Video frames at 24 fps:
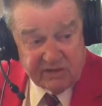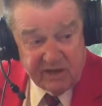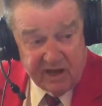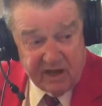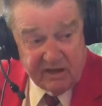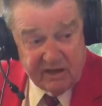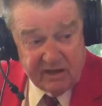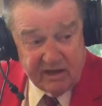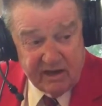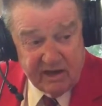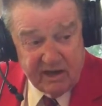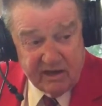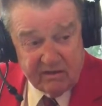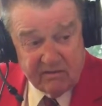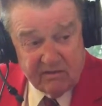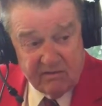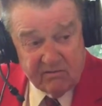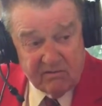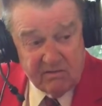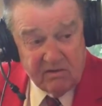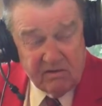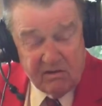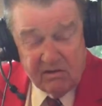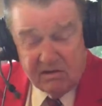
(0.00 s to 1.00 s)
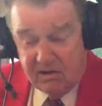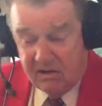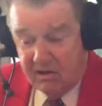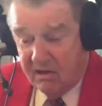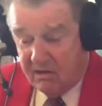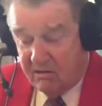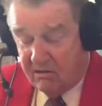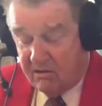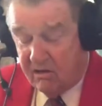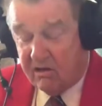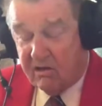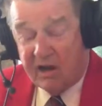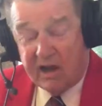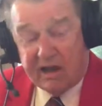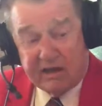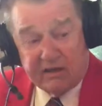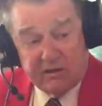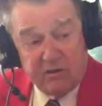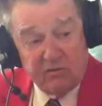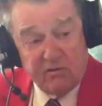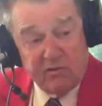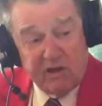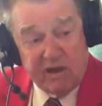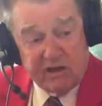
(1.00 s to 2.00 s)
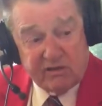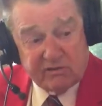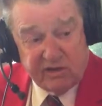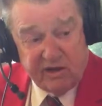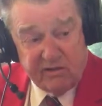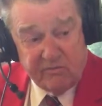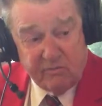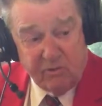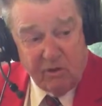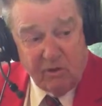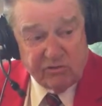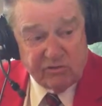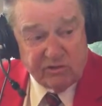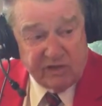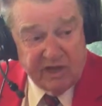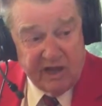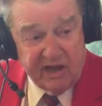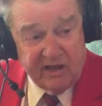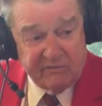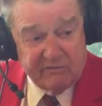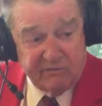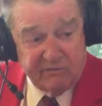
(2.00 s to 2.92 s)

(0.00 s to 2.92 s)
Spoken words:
San Diego. Looked like 2 Eskimos. They had